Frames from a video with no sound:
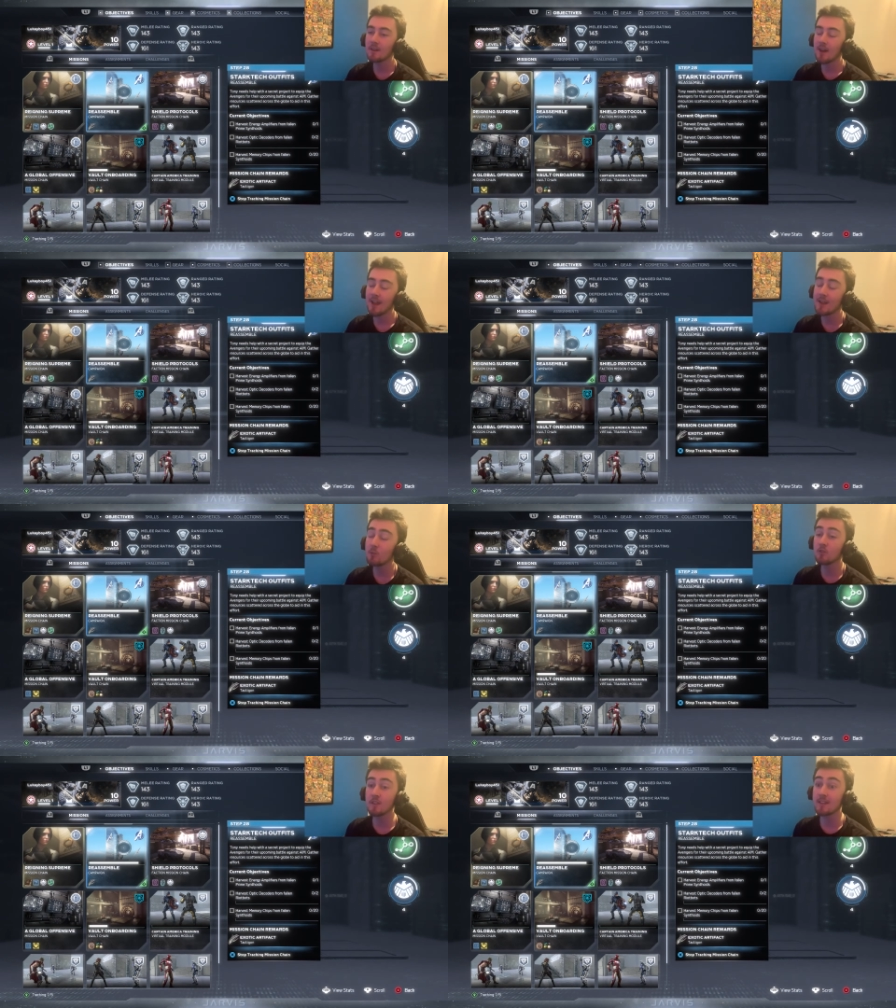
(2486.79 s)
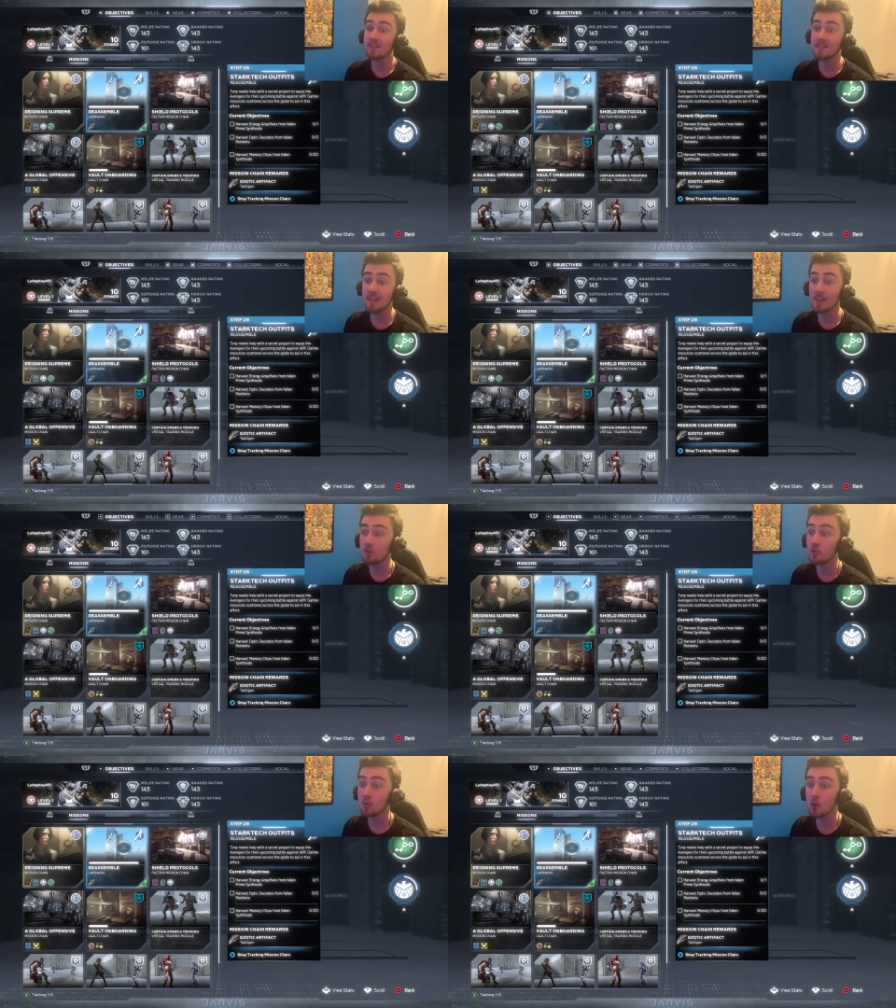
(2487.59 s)
It was insane,
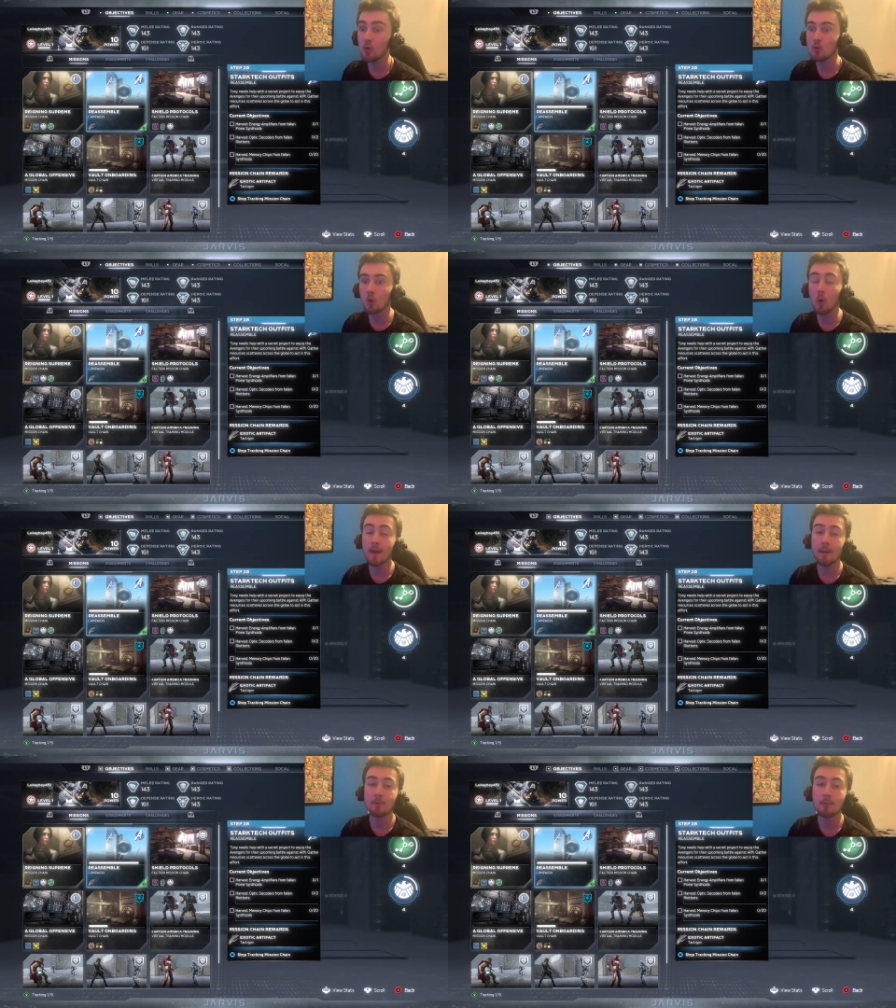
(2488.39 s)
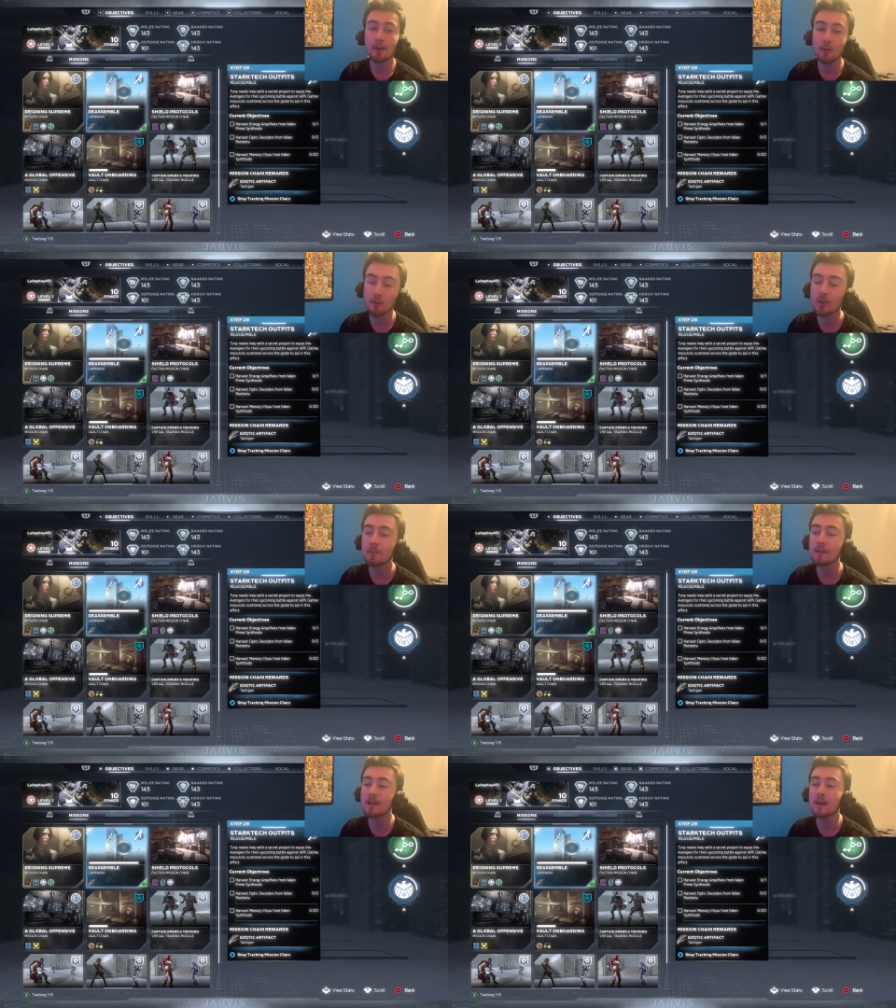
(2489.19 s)
dude. Who thought Captain America was going to be
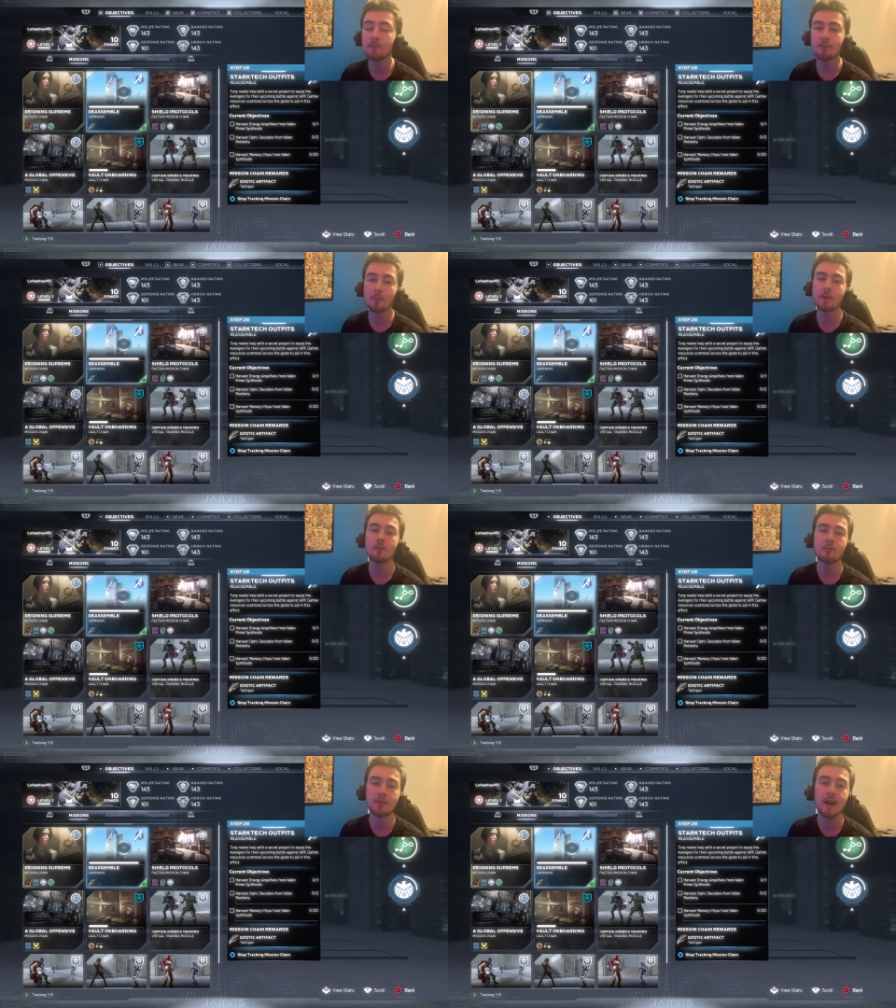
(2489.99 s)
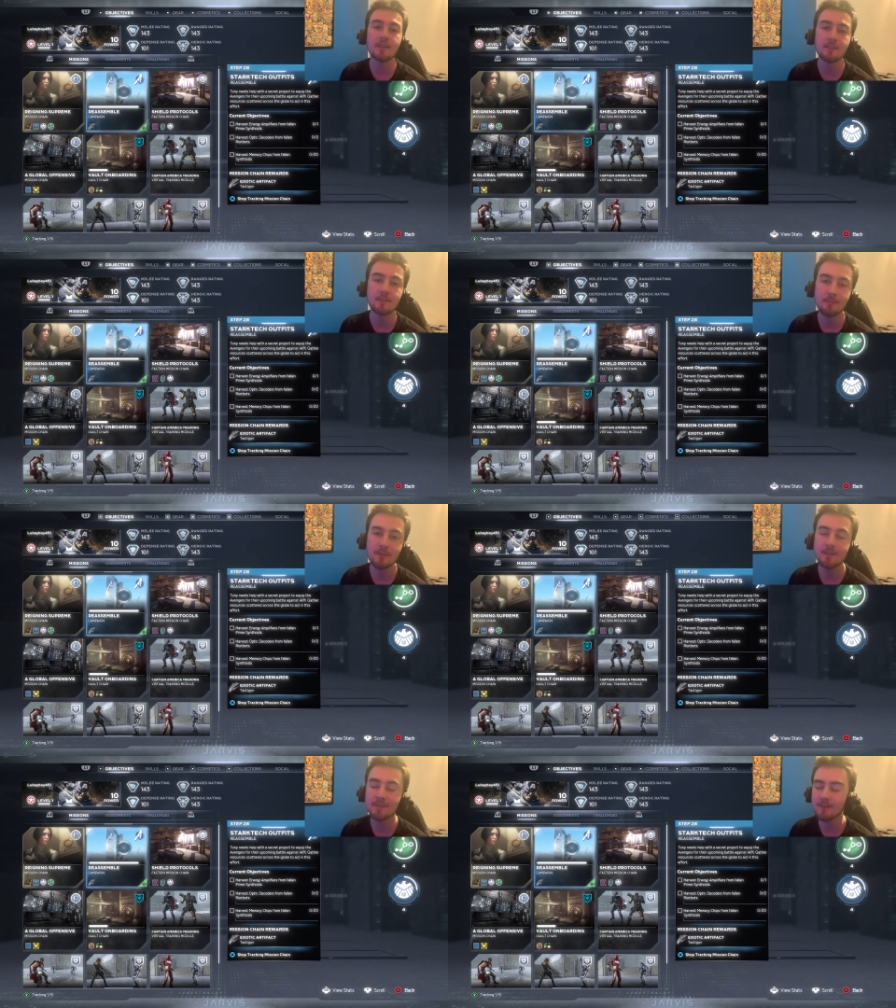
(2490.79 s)
alive? Well, I mean, obviously I did,
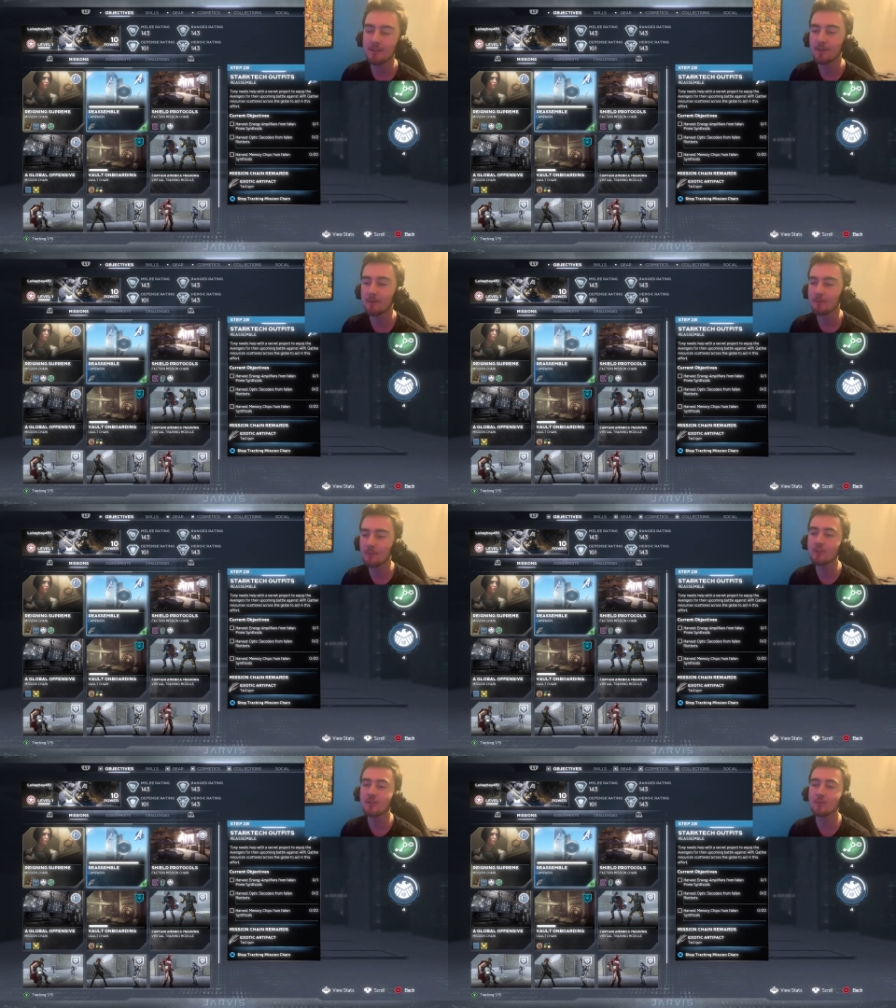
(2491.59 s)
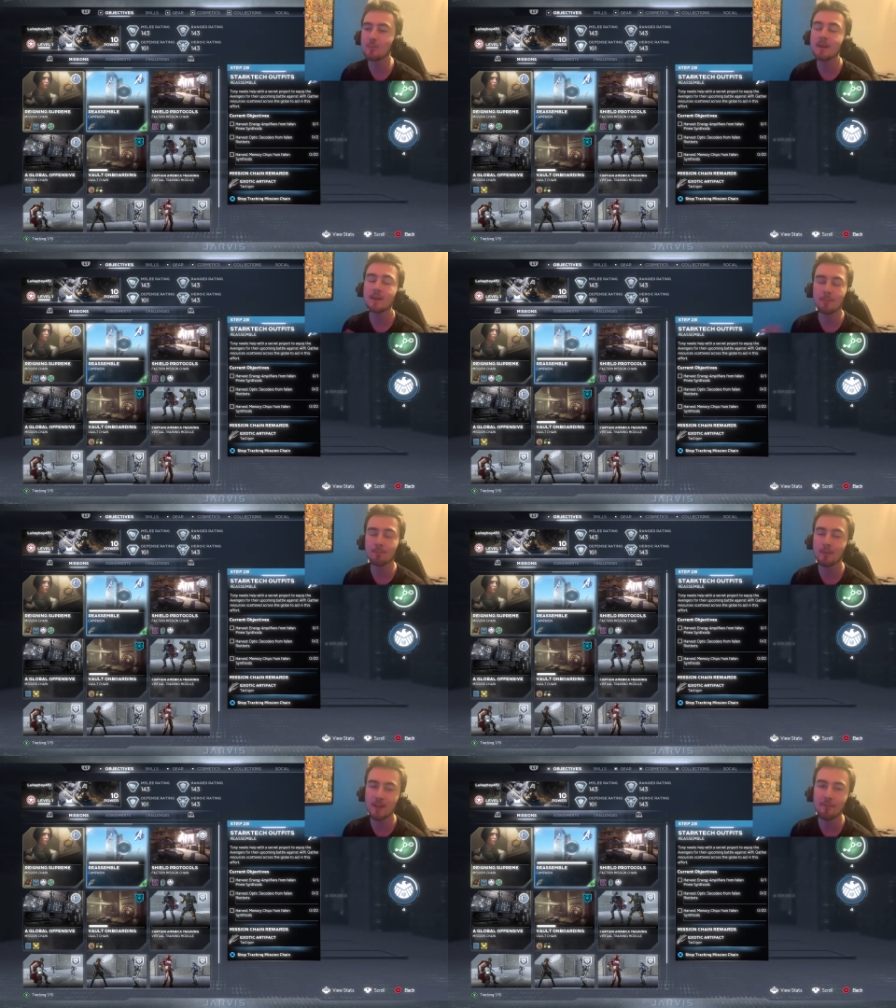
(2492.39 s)
but, you know, not just me, uh,
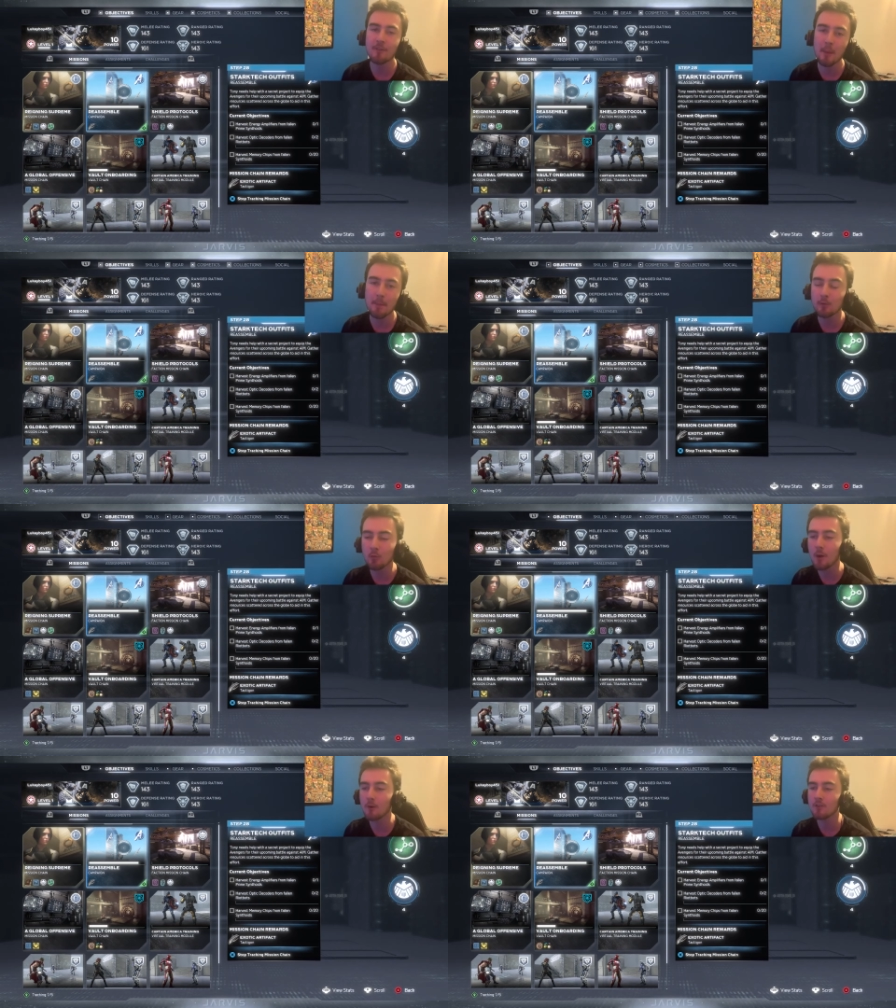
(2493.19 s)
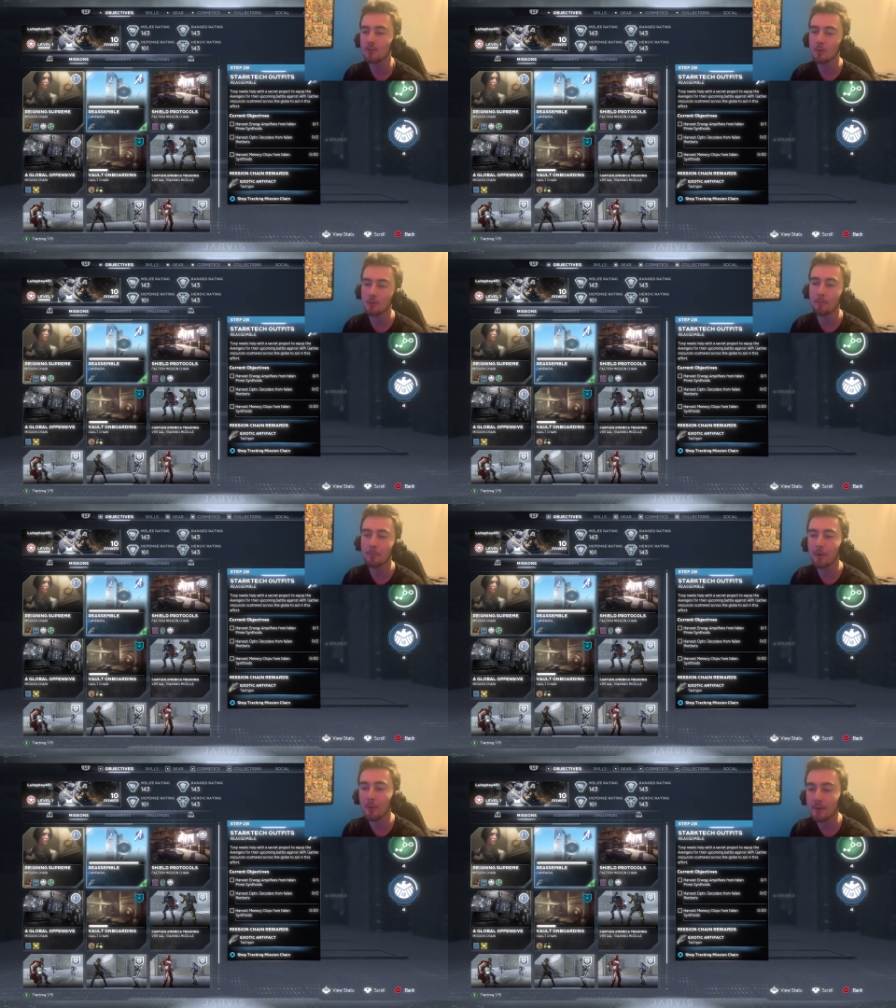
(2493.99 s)
plenty of other people as well, because, you know, with the
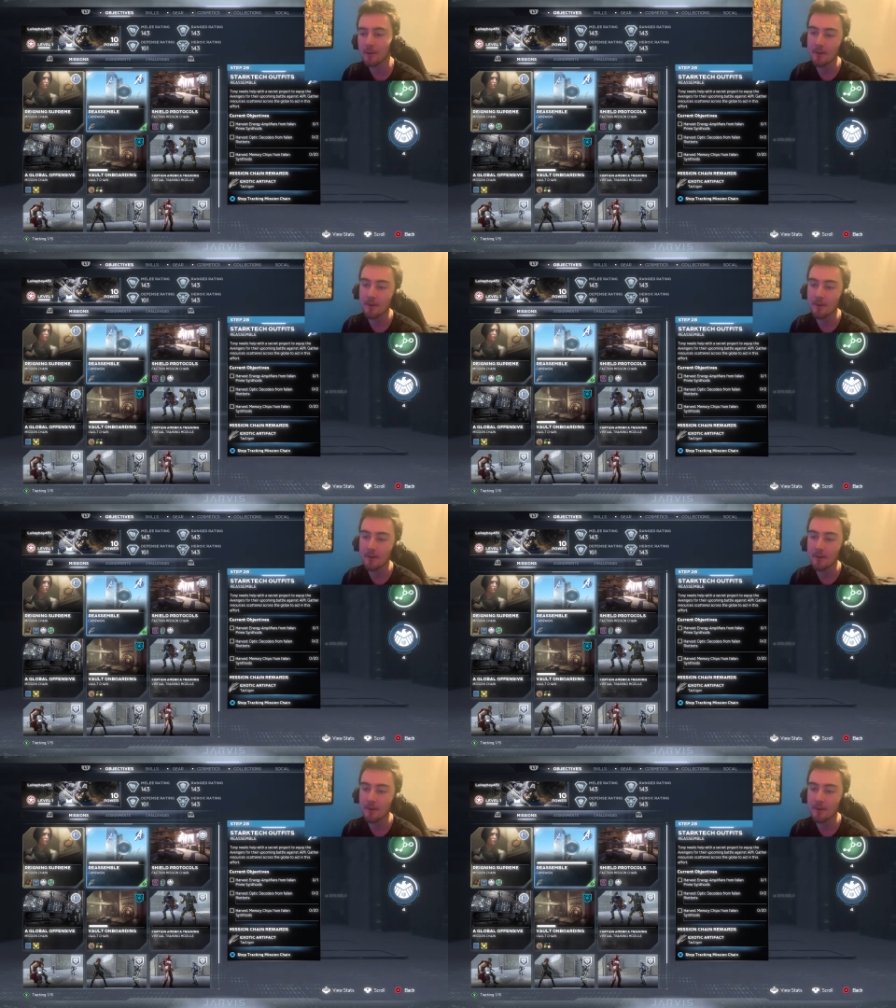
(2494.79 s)
pre-order,